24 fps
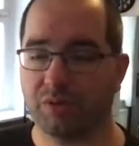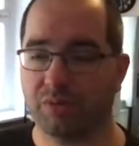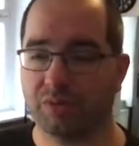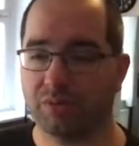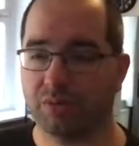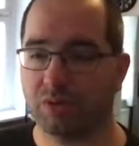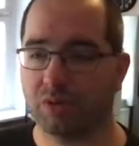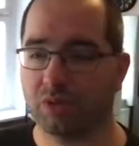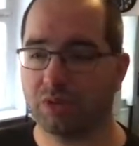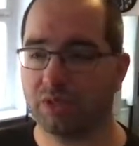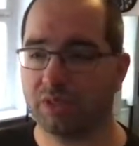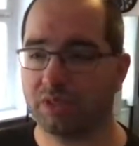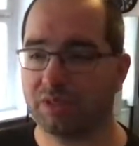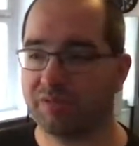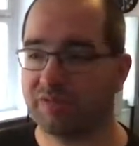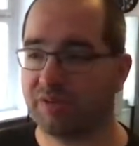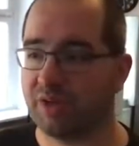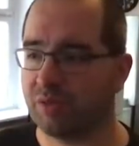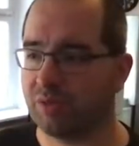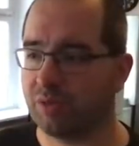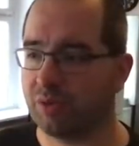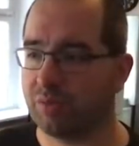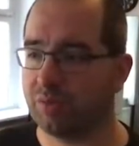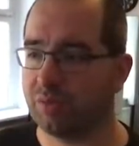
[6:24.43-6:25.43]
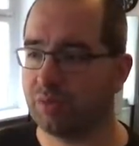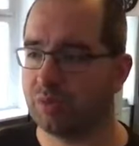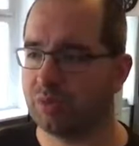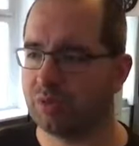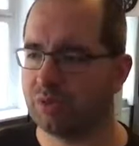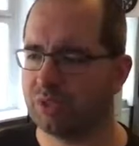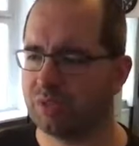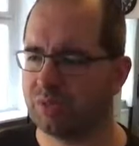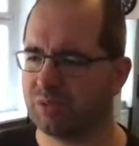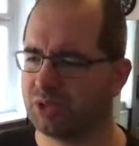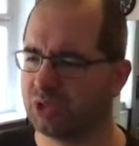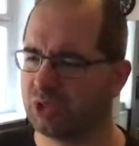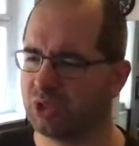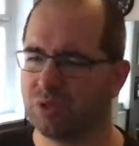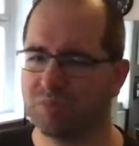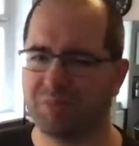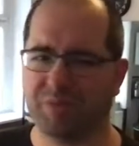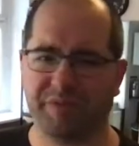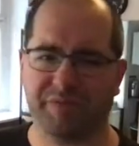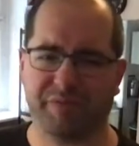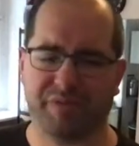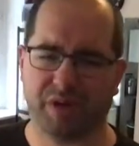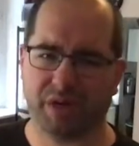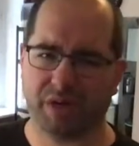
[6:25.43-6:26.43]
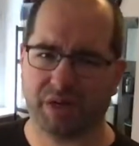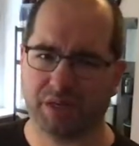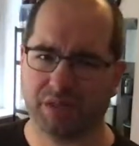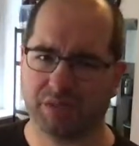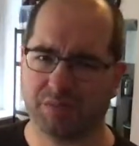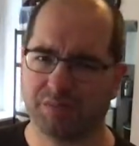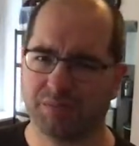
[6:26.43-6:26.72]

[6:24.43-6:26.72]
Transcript: one letter variable, which, which could be fine.